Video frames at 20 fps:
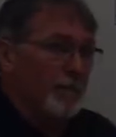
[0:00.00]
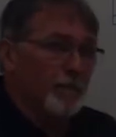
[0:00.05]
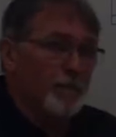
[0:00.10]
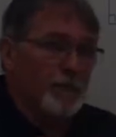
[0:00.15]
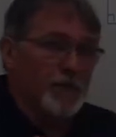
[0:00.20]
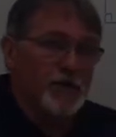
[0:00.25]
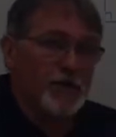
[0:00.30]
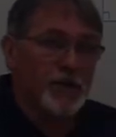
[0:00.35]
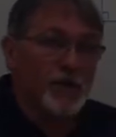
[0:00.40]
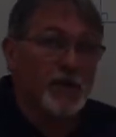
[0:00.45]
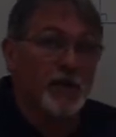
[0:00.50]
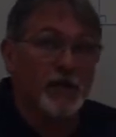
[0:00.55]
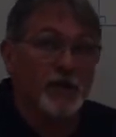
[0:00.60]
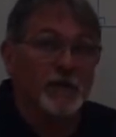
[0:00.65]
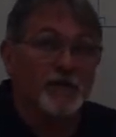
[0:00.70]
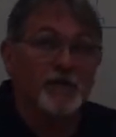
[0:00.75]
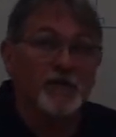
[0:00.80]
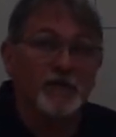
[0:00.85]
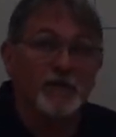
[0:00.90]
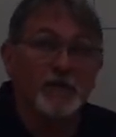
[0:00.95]

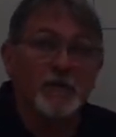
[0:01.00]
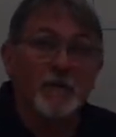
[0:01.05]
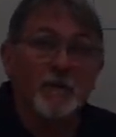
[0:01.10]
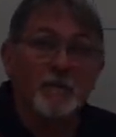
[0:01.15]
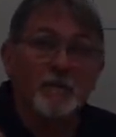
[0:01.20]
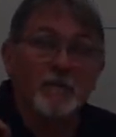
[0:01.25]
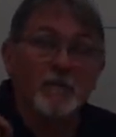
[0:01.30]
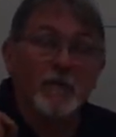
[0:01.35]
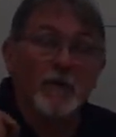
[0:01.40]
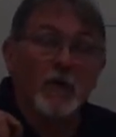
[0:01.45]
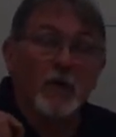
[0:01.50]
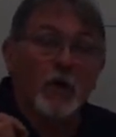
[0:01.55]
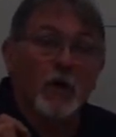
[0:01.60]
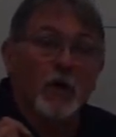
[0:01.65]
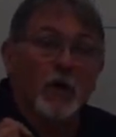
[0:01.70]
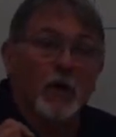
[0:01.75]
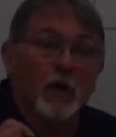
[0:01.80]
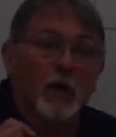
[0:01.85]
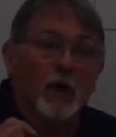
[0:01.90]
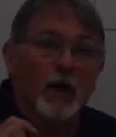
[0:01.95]
machinists,
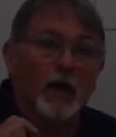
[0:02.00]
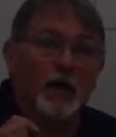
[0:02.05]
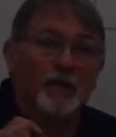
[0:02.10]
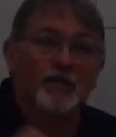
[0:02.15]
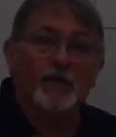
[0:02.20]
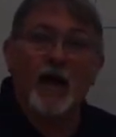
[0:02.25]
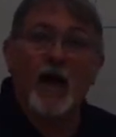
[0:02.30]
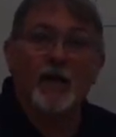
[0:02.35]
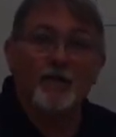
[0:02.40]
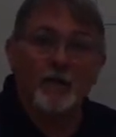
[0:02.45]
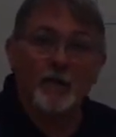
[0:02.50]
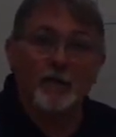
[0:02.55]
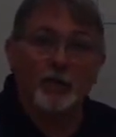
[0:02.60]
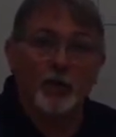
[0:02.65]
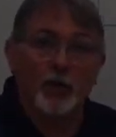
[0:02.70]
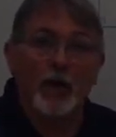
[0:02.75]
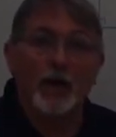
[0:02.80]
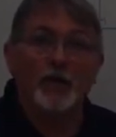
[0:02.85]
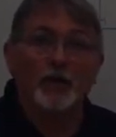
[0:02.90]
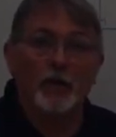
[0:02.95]
if they have a
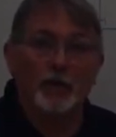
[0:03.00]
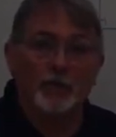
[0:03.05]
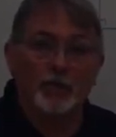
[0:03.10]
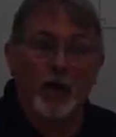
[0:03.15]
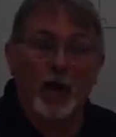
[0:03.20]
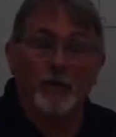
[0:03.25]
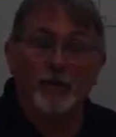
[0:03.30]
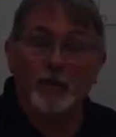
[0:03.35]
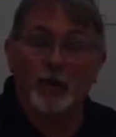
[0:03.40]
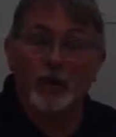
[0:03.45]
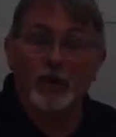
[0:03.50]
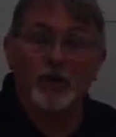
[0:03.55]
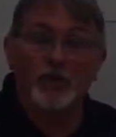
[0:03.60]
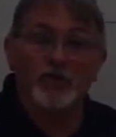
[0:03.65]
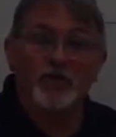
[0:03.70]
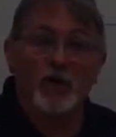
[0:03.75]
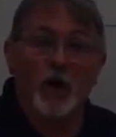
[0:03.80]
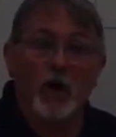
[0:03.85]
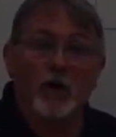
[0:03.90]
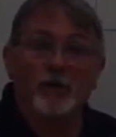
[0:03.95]
print or problem they're going to
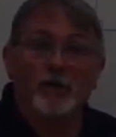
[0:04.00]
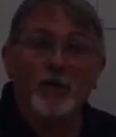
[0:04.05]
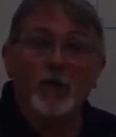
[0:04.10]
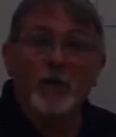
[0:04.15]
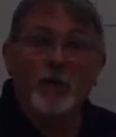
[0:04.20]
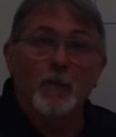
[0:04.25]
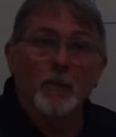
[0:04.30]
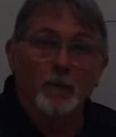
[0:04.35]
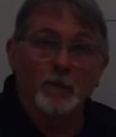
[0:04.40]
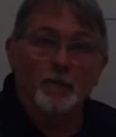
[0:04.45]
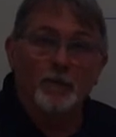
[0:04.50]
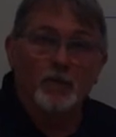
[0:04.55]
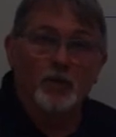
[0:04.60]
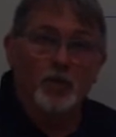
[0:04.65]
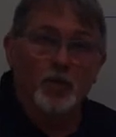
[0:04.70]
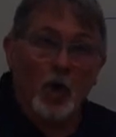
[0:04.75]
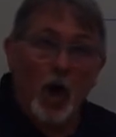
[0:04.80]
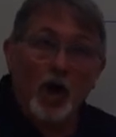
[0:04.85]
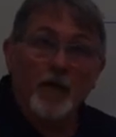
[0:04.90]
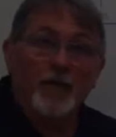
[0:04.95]
solve,
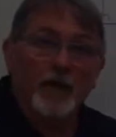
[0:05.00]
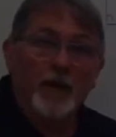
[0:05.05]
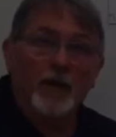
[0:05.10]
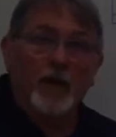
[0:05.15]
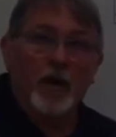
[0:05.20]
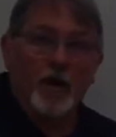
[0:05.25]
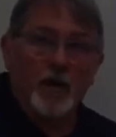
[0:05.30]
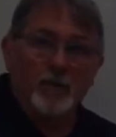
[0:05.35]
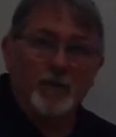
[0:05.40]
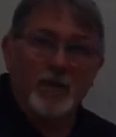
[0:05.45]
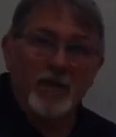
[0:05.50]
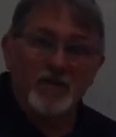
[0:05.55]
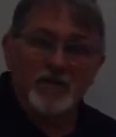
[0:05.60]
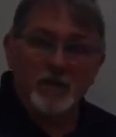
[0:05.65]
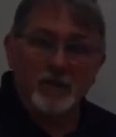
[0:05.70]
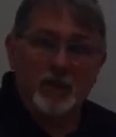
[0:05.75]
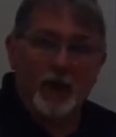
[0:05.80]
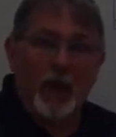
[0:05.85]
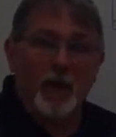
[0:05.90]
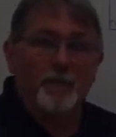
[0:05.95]
draw that on a piece
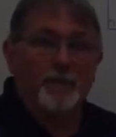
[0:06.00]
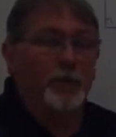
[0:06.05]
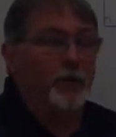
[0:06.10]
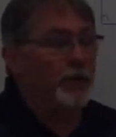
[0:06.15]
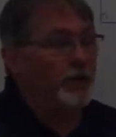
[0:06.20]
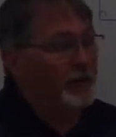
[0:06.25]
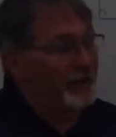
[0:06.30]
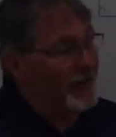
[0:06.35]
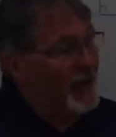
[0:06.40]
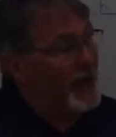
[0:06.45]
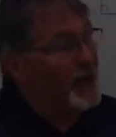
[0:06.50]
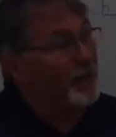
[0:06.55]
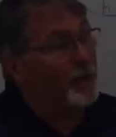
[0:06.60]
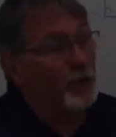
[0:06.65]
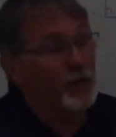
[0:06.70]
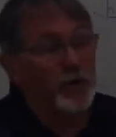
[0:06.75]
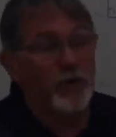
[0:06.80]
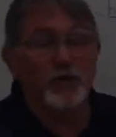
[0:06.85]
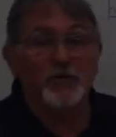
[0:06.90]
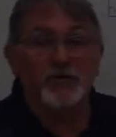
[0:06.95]
of paper,
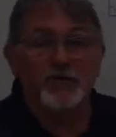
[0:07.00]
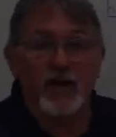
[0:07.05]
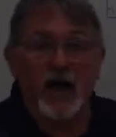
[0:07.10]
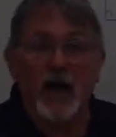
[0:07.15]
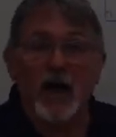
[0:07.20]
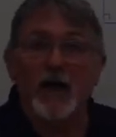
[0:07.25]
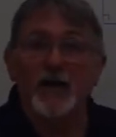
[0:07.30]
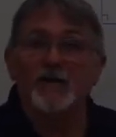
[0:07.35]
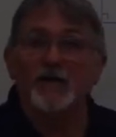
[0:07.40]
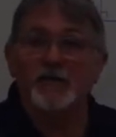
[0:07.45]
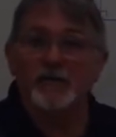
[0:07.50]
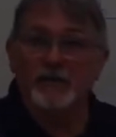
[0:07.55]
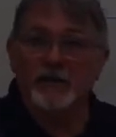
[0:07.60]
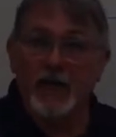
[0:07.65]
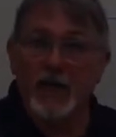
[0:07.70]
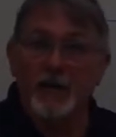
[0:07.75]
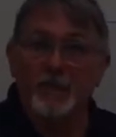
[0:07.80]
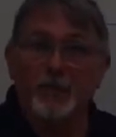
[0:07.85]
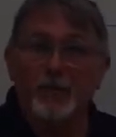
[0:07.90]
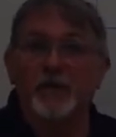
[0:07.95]
label your sides,
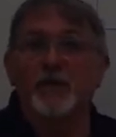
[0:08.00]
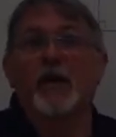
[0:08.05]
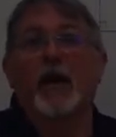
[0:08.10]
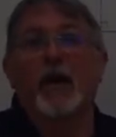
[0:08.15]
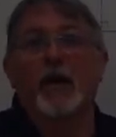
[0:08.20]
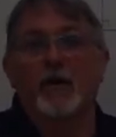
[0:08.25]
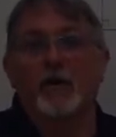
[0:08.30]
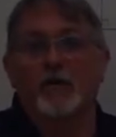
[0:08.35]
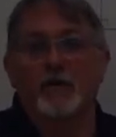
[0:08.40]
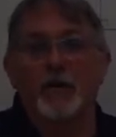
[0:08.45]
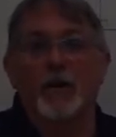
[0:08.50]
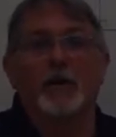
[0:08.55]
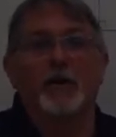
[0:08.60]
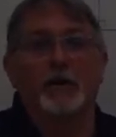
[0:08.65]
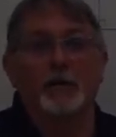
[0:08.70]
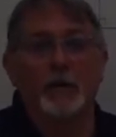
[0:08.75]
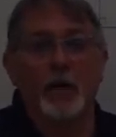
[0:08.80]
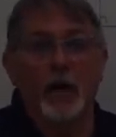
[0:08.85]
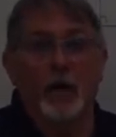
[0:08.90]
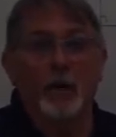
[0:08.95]
label the angle that
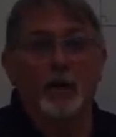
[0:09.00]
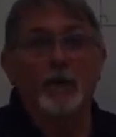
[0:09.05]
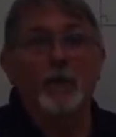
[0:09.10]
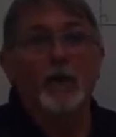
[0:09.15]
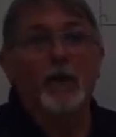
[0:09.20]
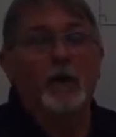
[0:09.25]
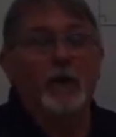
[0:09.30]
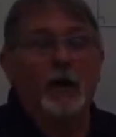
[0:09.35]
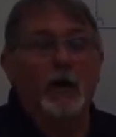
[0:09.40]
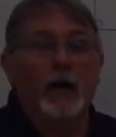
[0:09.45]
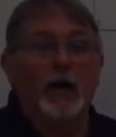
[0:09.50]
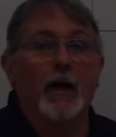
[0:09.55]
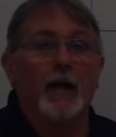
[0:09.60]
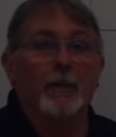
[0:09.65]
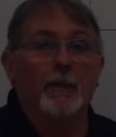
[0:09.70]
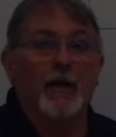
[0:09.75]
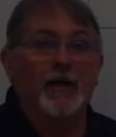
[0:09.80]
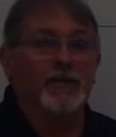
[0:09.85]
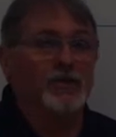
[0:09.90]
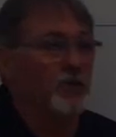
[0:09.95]
you know.
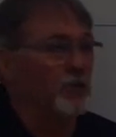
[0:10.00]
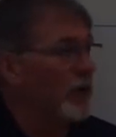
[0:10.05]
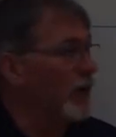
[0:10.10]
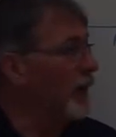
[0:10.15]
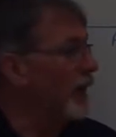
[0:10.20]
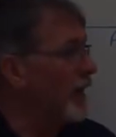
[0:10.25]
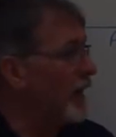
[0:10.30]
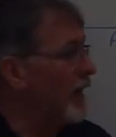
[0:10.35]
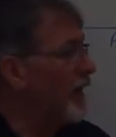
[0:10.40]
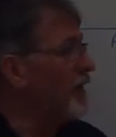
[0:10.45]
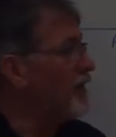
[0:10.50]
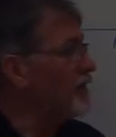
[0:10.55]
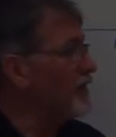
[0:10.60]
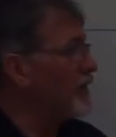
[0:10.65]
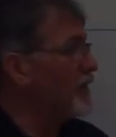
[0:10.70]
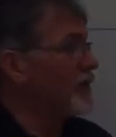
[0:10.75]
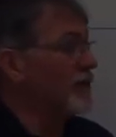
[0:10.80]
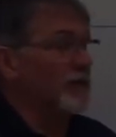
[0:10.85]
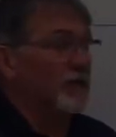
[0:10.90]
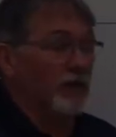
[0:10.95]
It makes it really
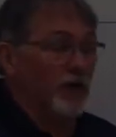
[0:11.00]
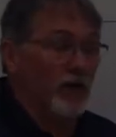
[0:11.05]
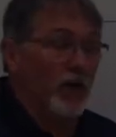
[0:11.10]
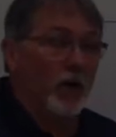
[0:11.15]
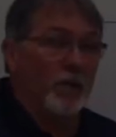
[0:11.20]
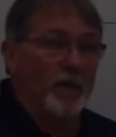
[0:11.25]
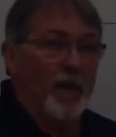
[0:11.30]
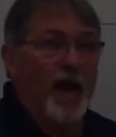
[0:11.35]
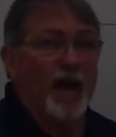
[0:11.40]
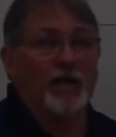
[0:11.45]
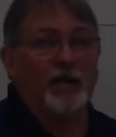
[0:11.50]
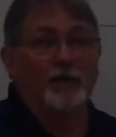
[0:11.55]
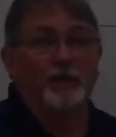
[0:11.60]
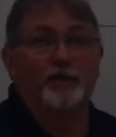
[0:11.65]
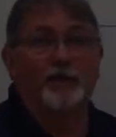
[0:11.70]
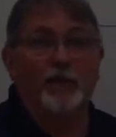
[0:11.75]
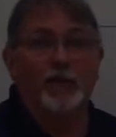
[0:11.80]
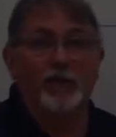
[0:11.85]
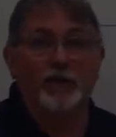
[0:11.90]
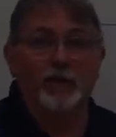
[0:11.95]
easy to go back and
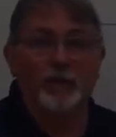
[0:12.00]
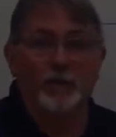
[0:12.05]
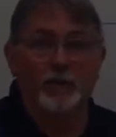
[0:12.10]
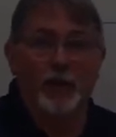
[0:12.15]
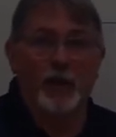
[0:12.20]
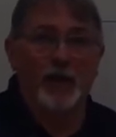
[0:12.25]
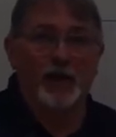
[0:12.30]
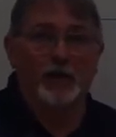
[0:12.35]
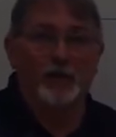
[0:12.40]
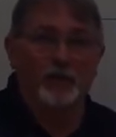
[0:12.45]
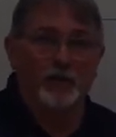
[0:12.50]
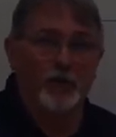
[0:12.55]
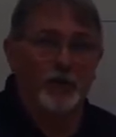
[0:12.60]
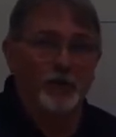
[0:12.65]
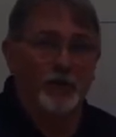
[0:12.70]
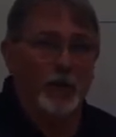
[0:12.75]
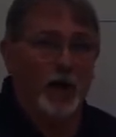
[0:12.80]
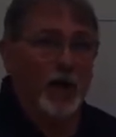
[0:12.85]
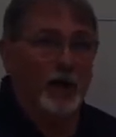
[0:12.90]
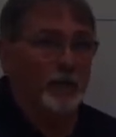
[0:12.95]
fill in the blanks for the
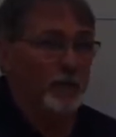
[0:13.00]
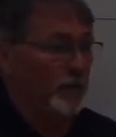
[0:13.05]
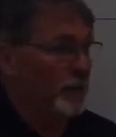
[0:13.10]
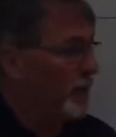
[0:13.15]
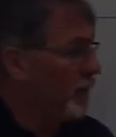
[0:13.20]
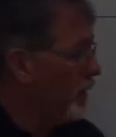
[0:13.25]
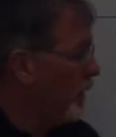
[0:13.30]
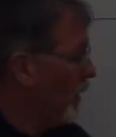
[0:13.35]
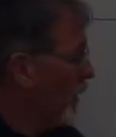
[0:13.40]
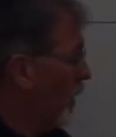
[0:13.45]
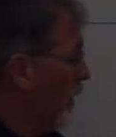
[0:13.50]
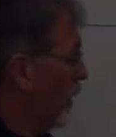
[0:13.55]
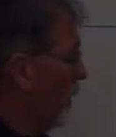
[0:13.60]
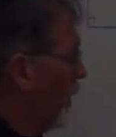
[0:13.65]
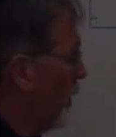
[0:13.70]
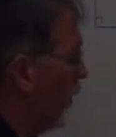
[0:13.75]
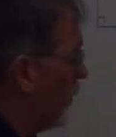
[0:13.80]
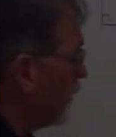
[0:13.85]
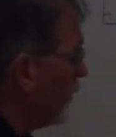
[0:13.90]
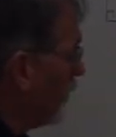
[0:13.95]
problem.
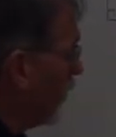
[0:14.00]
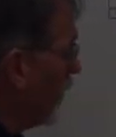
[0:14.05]
So